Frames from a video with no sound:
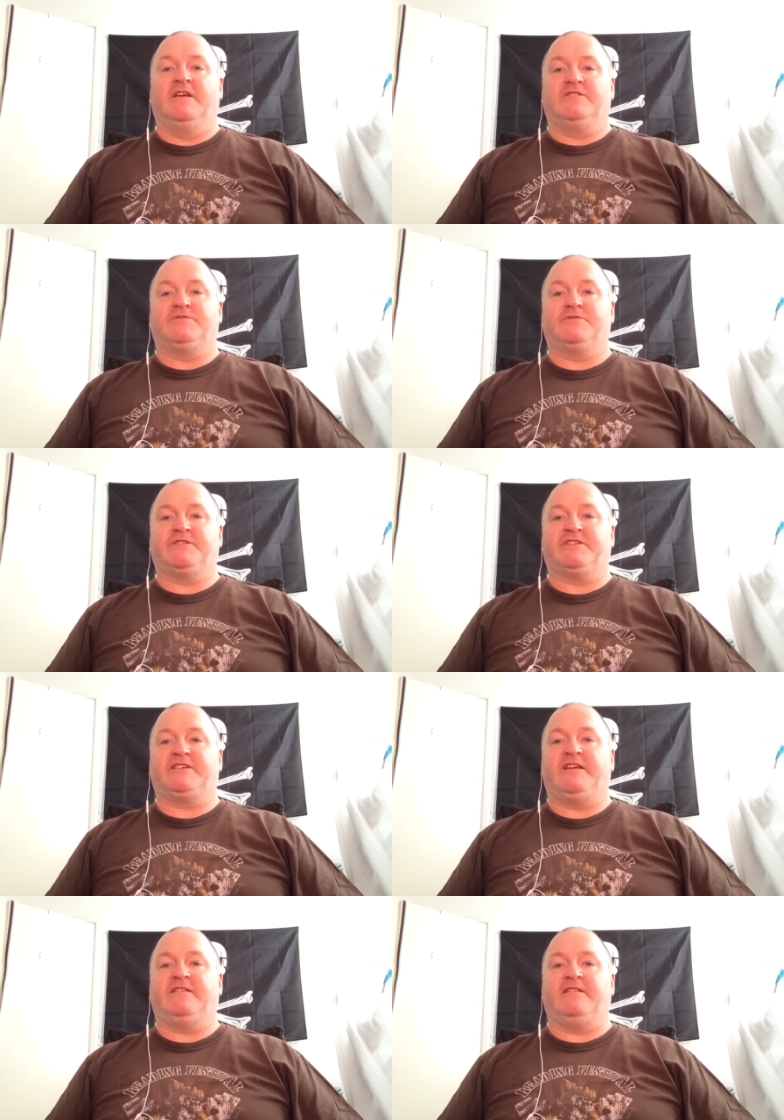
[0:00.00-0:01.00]
Sources
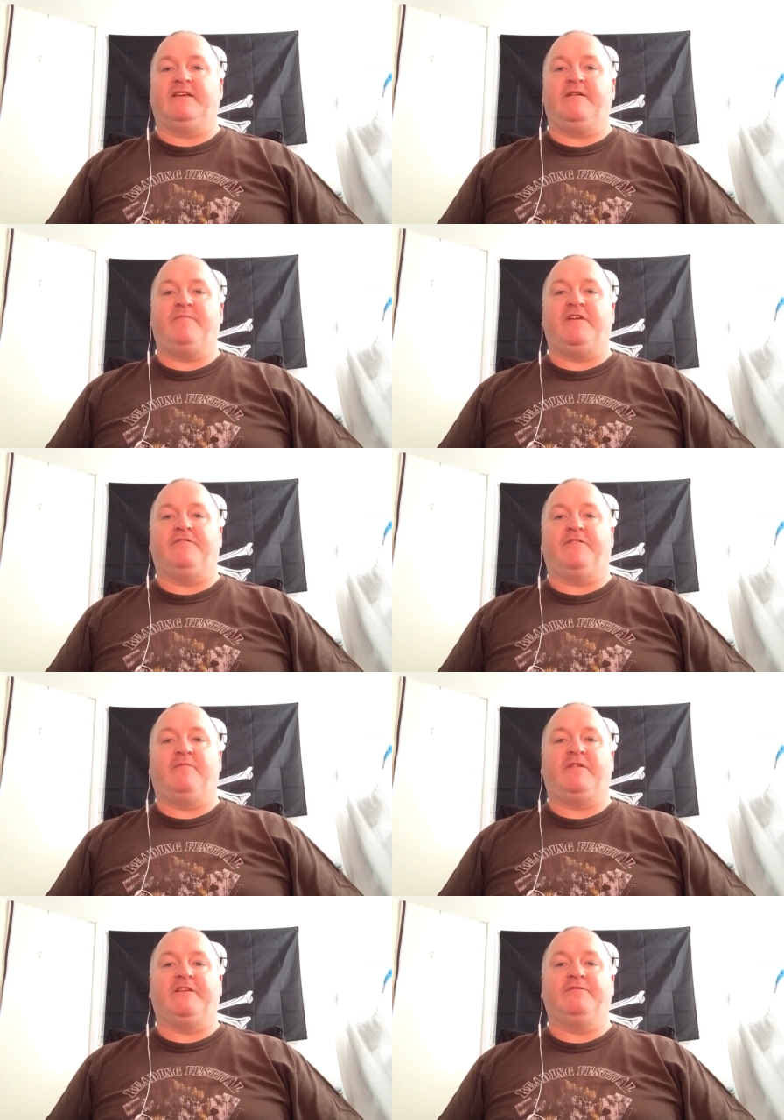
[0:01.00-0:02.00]
say that the MP,
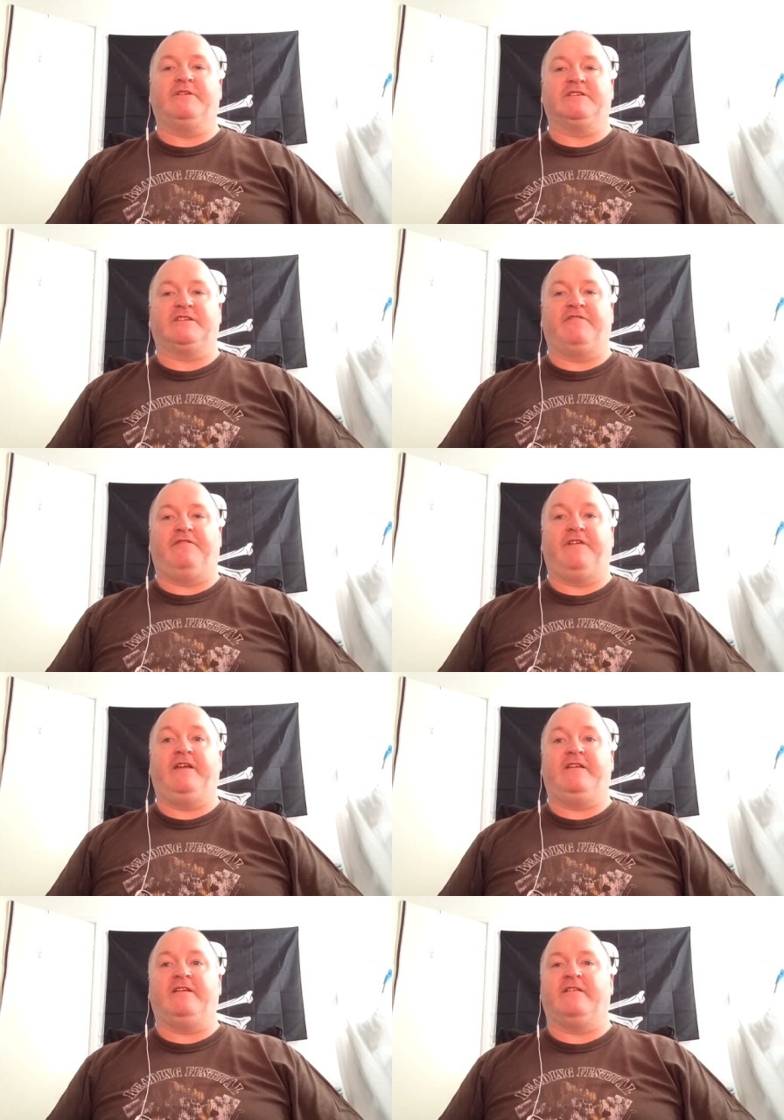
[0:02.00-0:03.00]
formerly known as
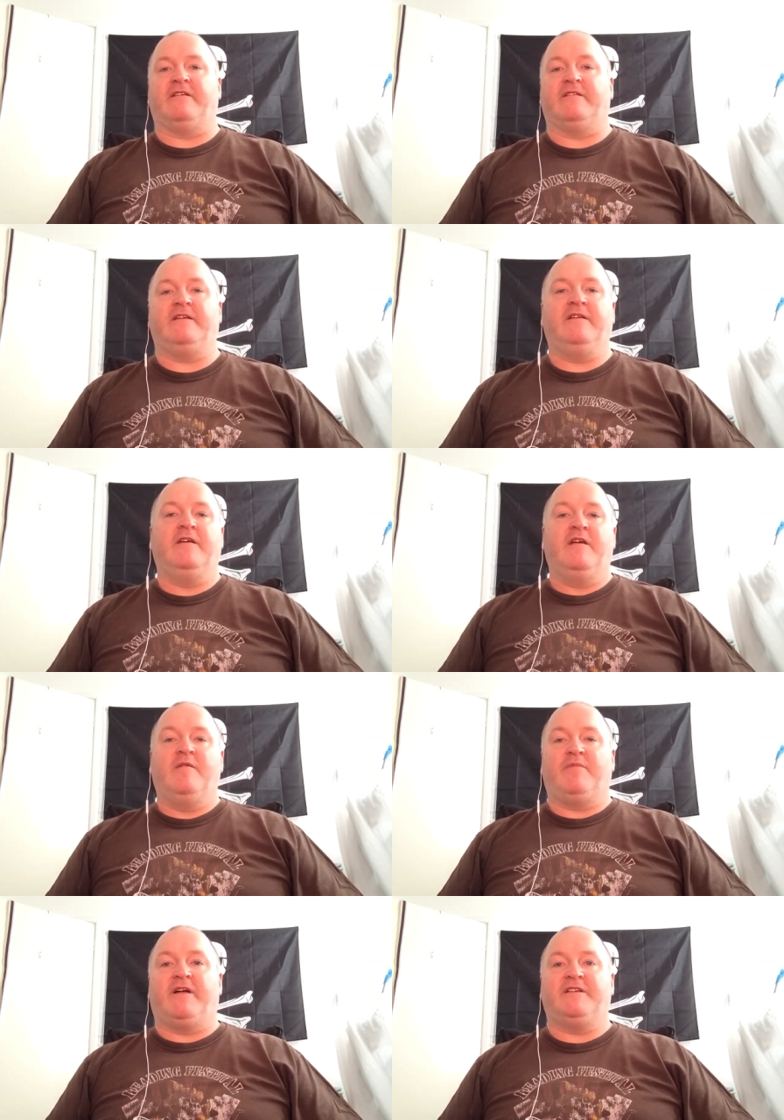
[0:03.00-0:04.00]
Failing Grayling,
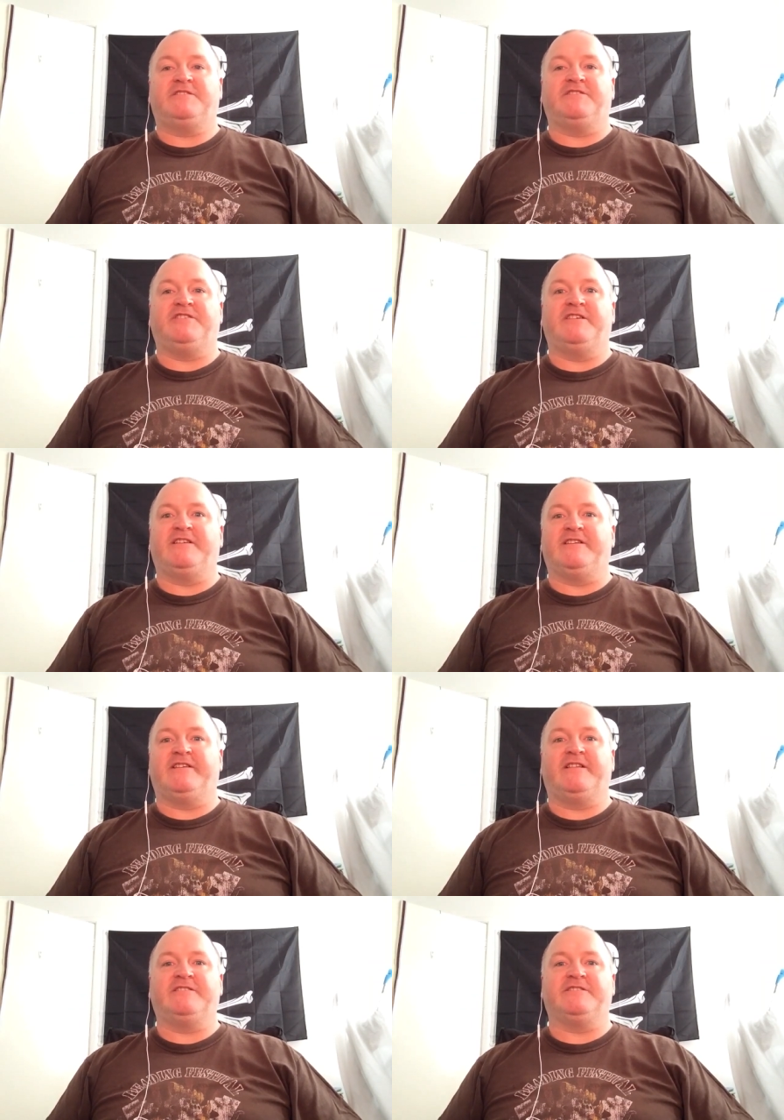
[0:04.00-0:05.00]
plans to chair the
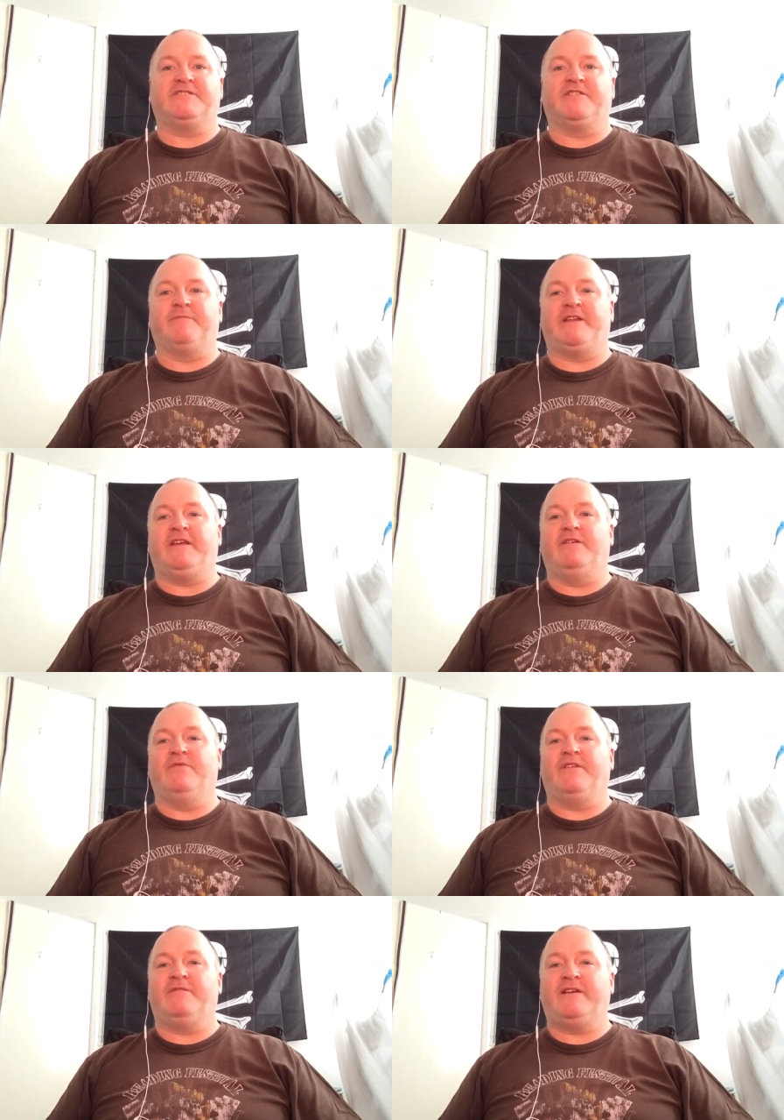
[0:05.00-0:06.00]
Intelligence Committee
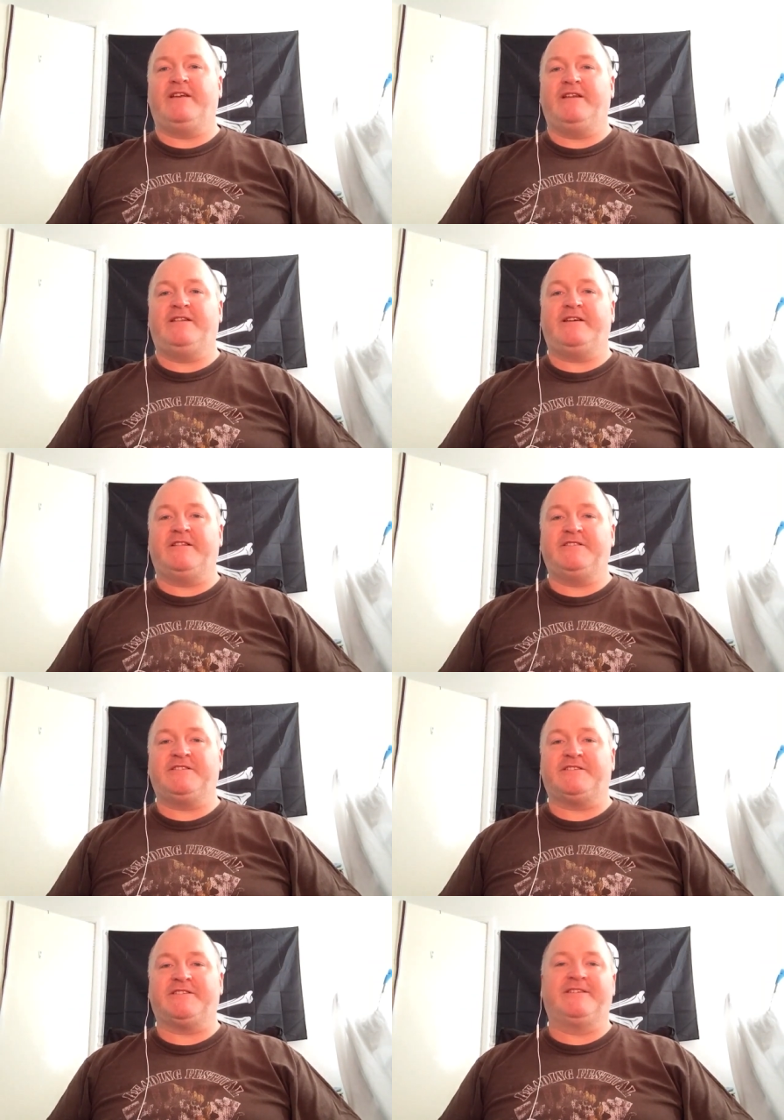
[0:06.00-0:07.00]
without any
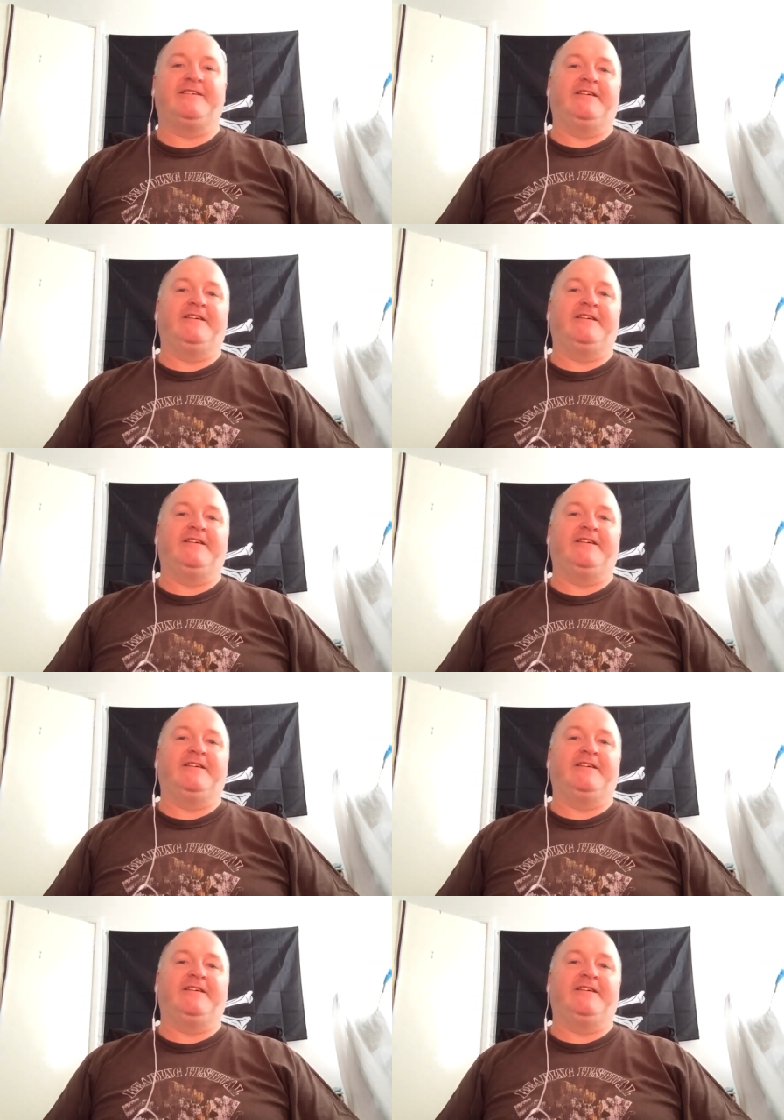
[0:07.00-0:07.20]
intelligence.